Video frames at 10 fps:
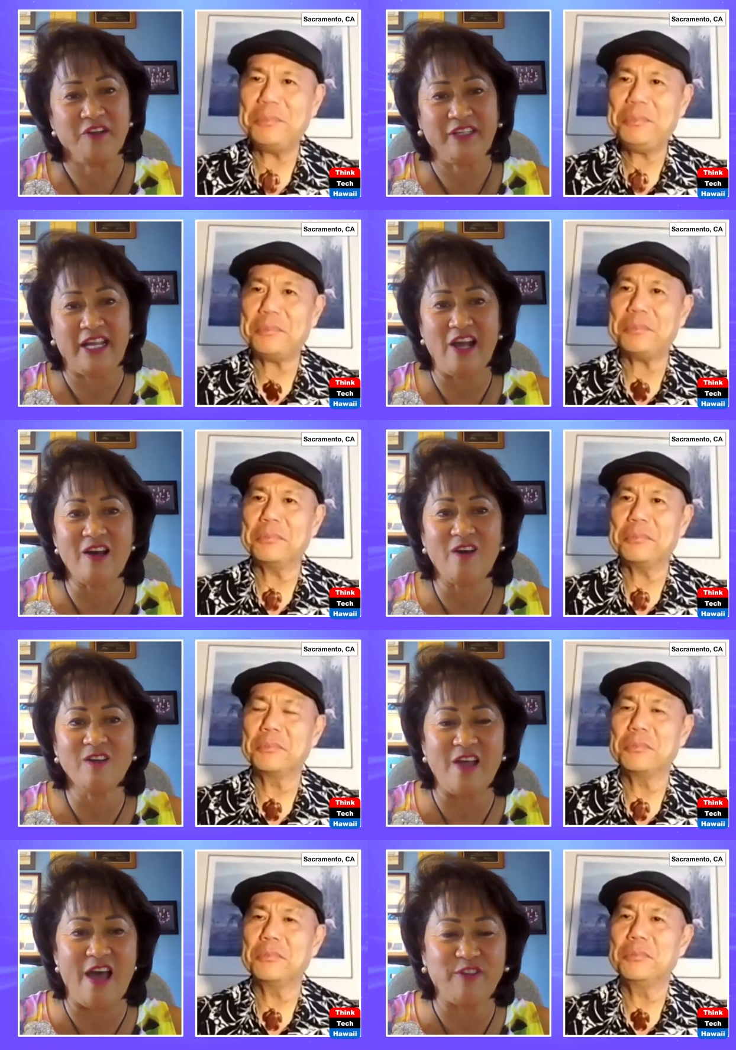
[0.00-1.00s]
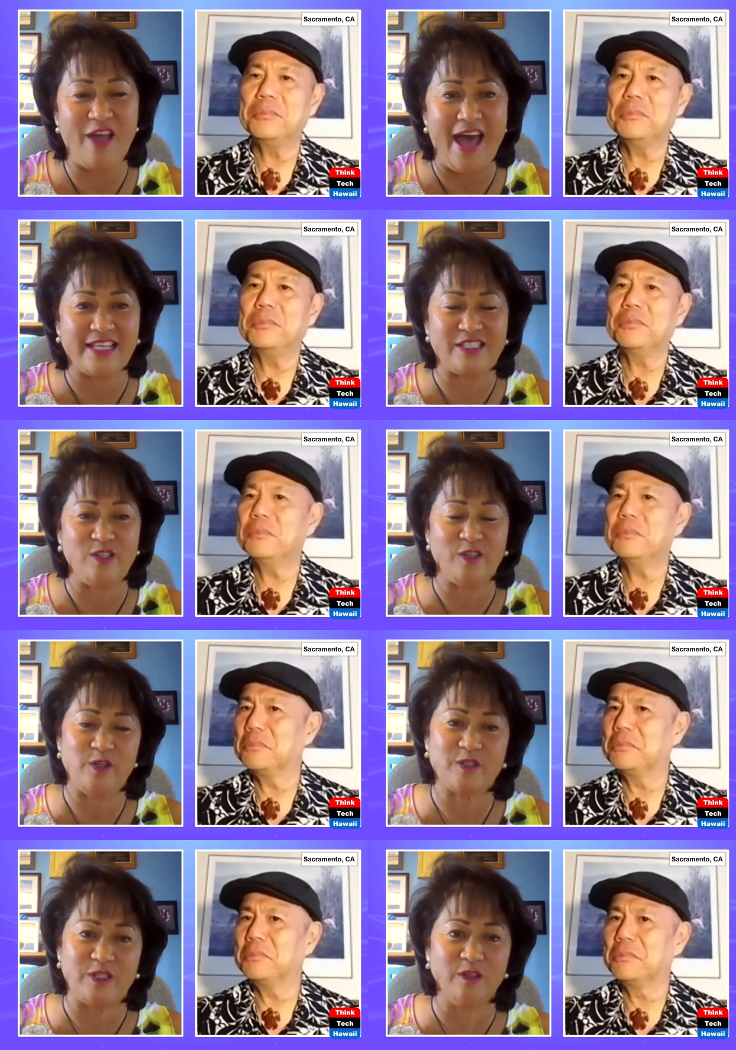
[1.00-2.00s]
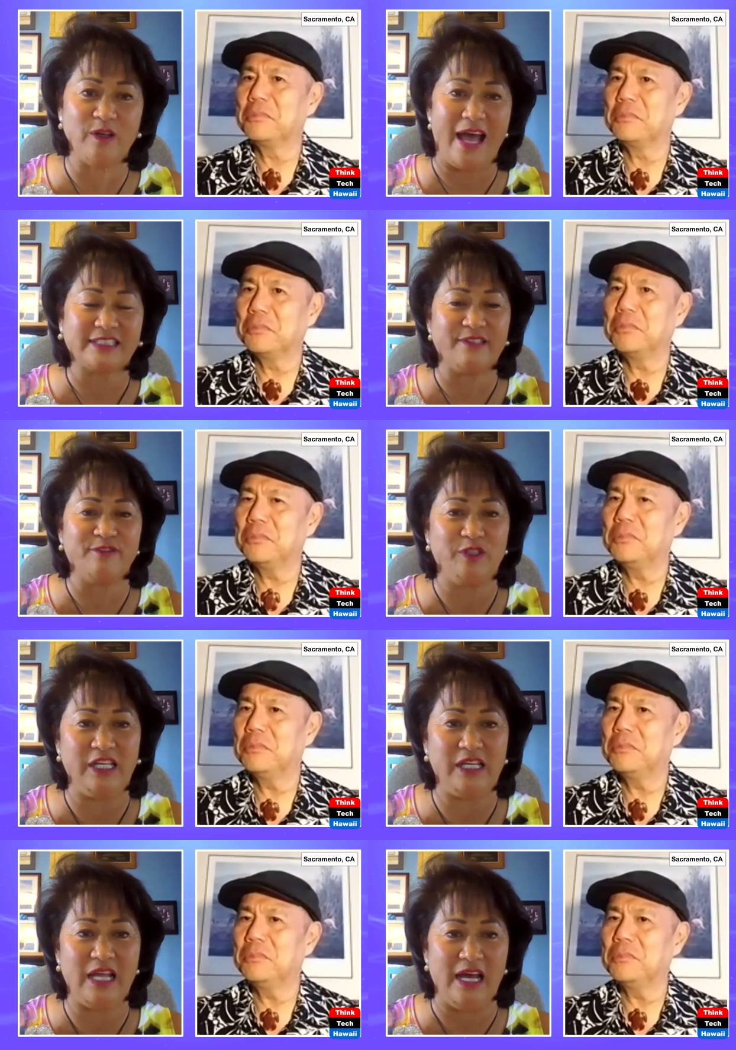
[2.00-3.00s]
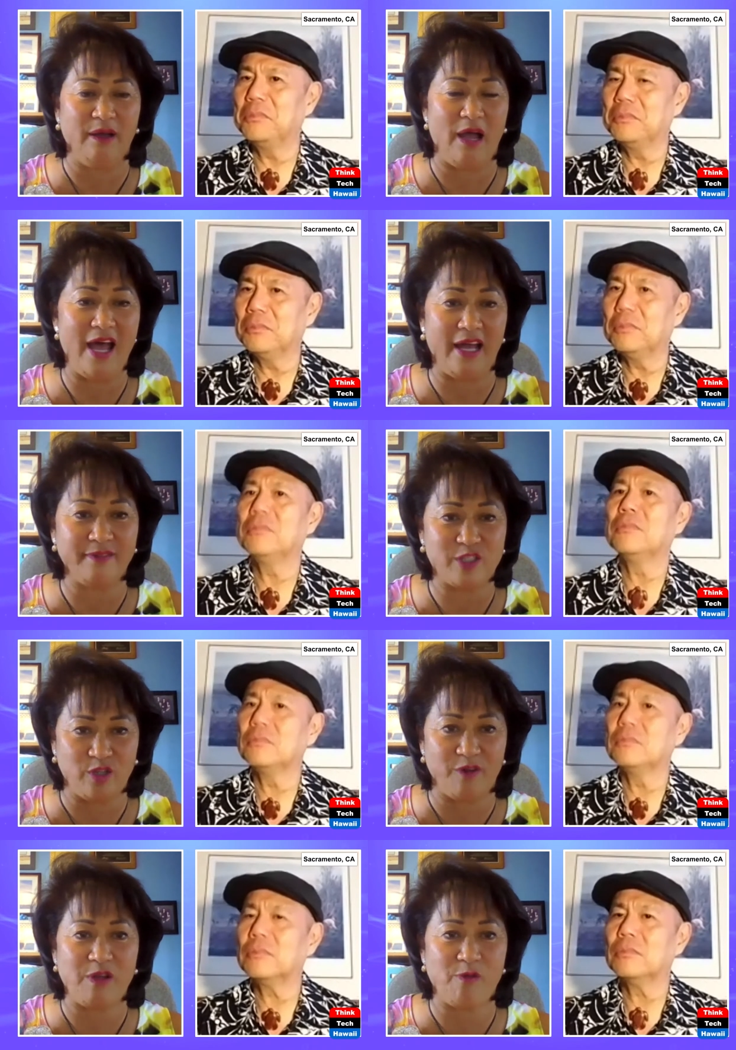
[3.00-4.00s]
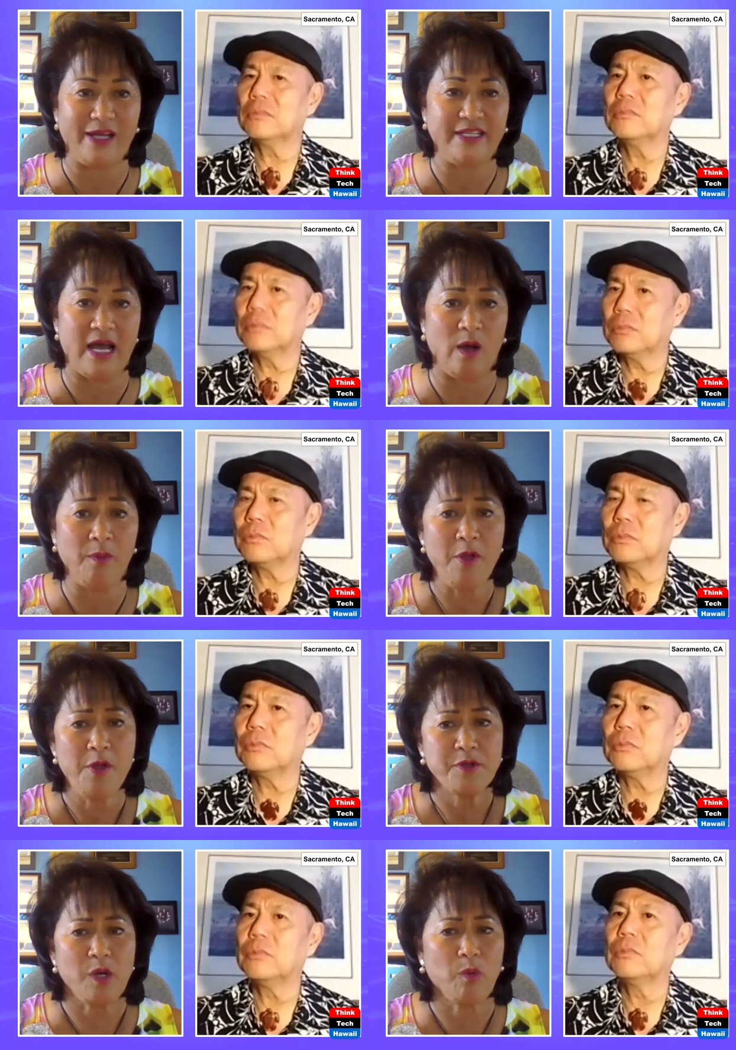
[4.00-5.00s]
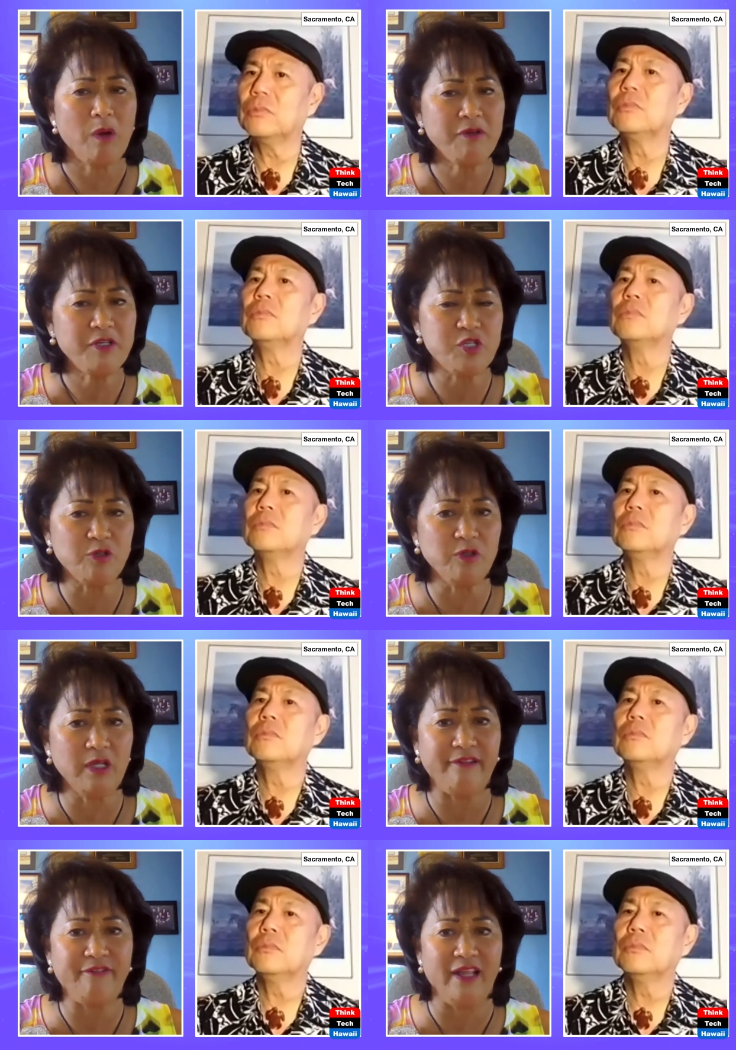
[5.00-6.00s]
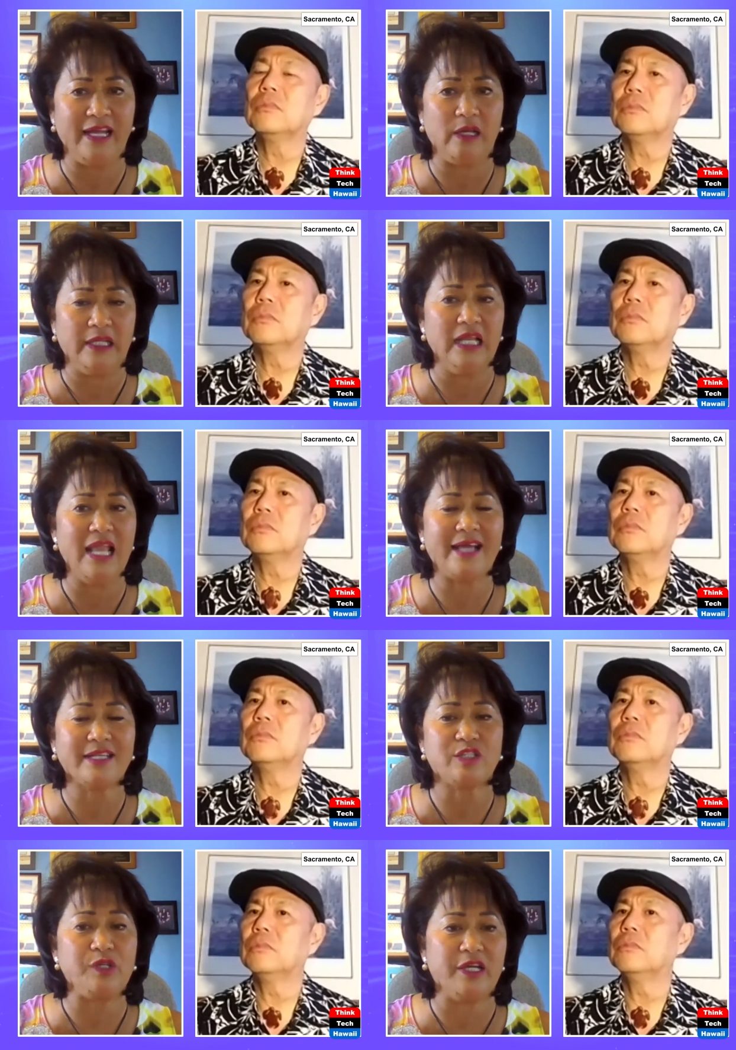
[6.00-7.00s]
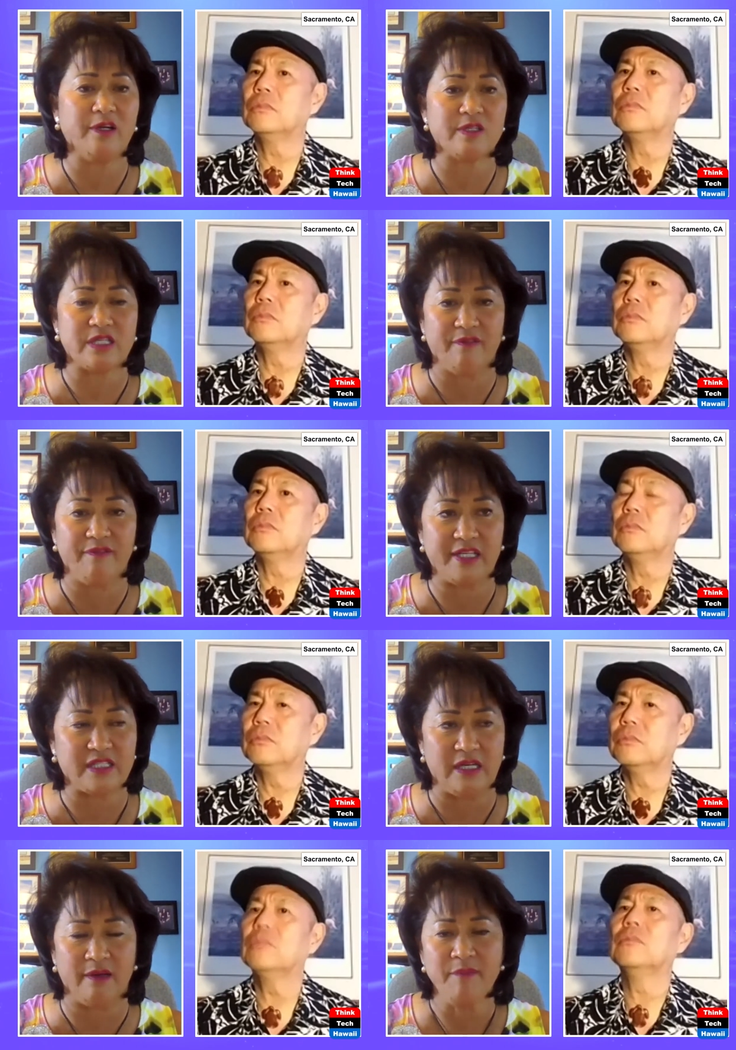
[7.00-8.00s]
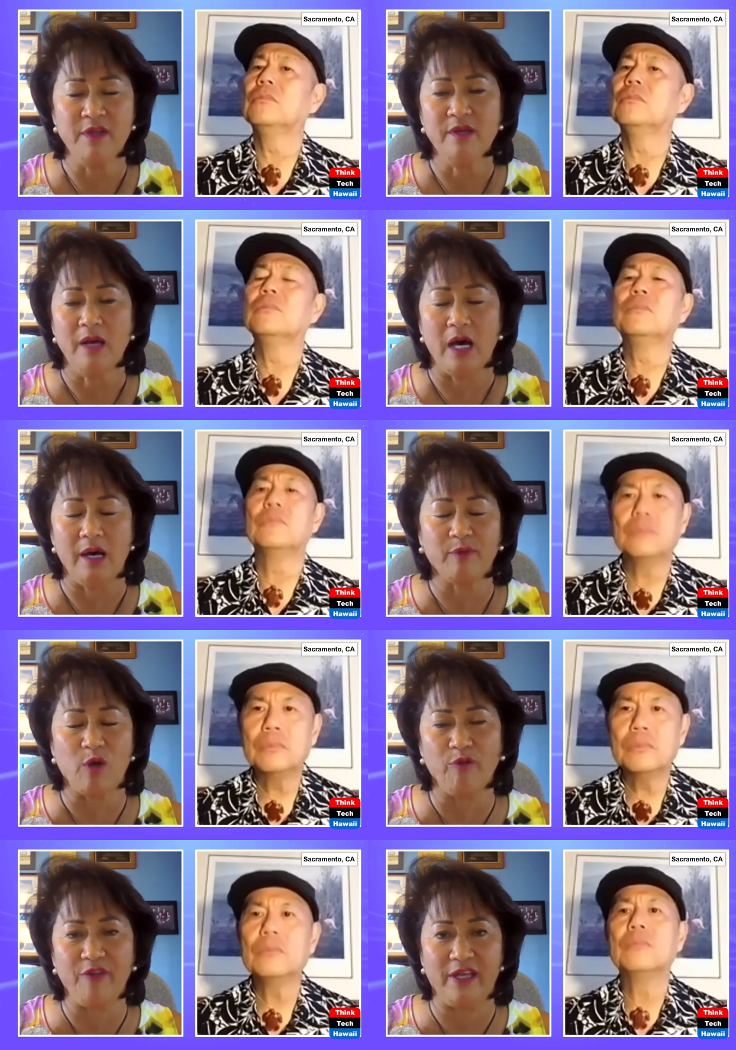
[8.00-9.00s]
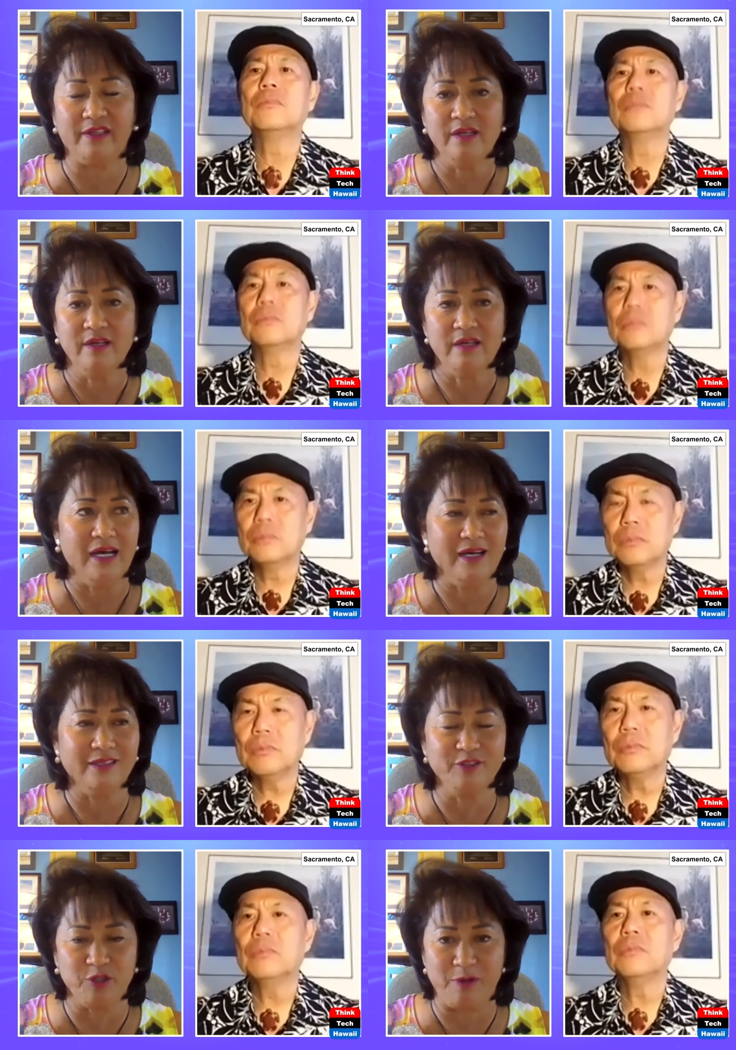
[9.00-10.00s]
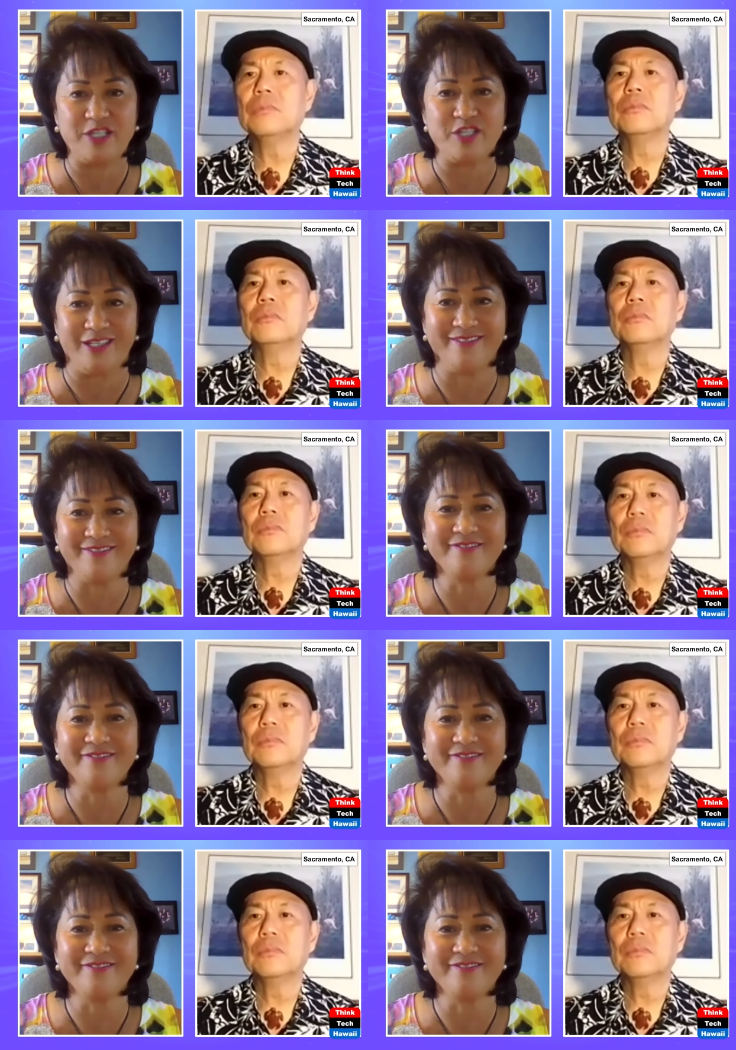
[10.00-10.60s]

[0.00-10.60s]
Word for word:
Speaker 1: You know, and I also have to ask, you know, you're still active duty. Uh, I'm serving right now. So what was your life like in the last two years of this um, uh, COVID uh, duration?